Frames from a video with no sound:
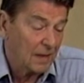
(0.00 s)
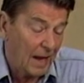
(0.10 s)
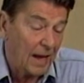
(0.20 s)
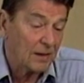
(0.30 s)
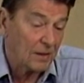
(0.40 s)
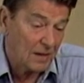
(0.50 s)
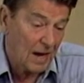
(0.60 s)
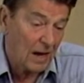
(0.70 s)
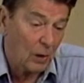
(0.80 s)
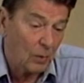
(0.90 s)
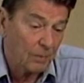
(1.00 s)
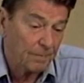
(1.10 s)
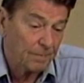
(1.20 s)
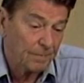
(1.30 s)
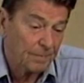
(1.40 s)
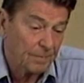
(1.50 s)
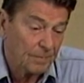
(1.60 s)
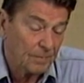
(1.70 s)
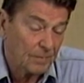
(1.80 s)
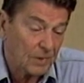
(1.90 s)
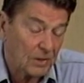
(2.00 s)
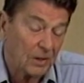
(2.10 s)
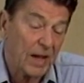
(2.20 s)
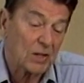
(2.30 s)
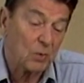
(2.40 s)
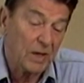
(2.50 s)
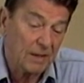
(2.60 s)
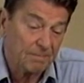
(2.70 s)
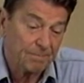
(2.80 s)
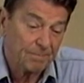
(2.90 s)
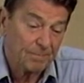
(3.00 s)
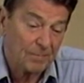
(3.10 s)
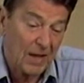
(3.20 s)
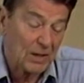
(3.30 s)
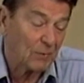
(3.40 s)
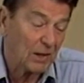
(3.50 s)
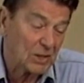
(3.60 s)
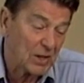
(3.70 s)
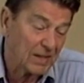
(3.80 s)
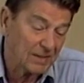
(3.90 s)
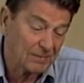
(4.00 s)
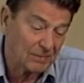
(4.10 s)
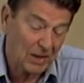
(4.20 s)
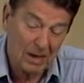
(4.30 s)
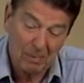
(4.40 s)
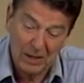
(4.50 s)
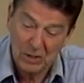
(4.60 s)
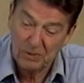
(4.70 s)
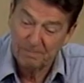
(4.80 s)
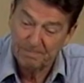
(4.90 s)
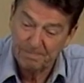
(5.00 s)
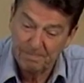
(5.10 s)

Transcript: and now. Until next week, thanks for listening. God bless you.